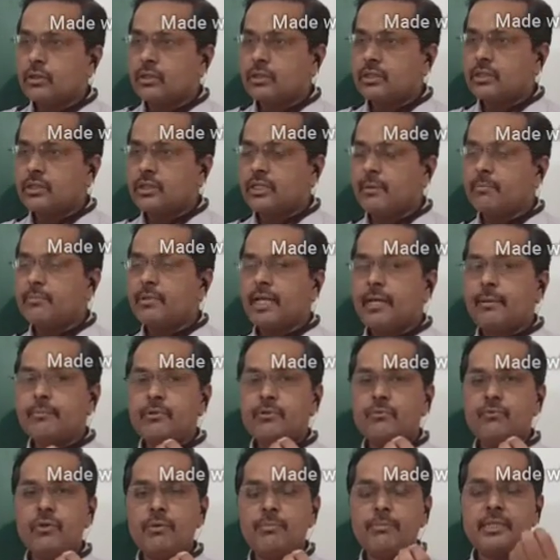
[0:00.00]

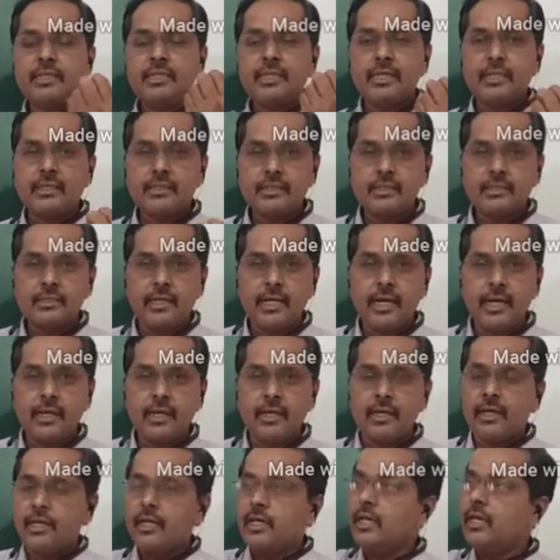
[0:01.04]
sometimes we
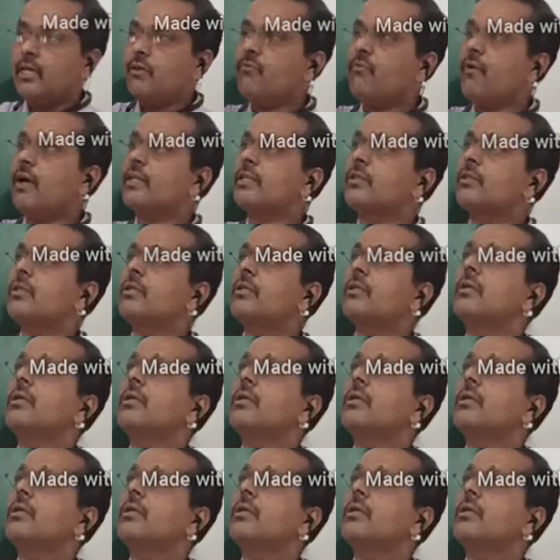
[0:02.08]
misunderstand. If I